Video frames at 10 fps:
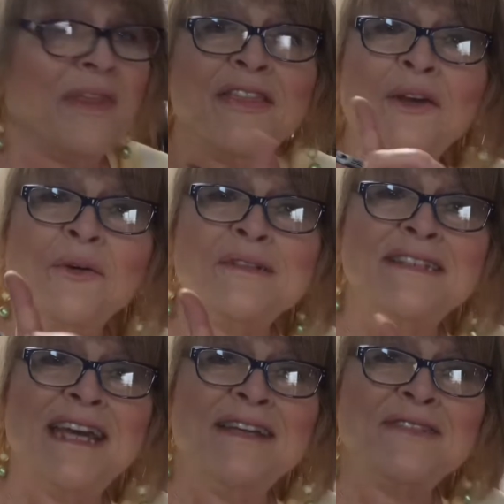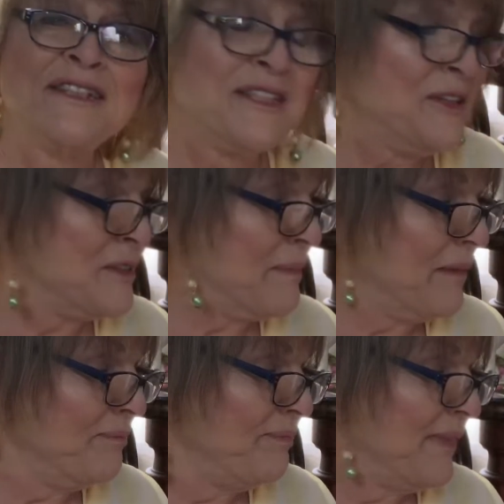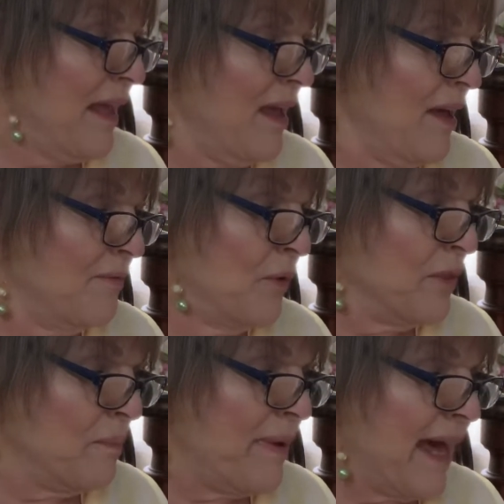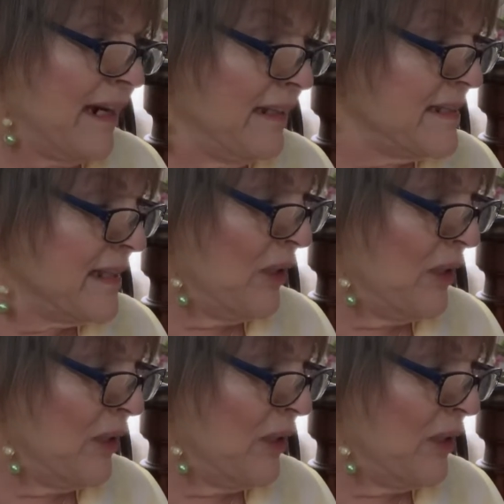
that the Lord saves, excuse me. For the battle is the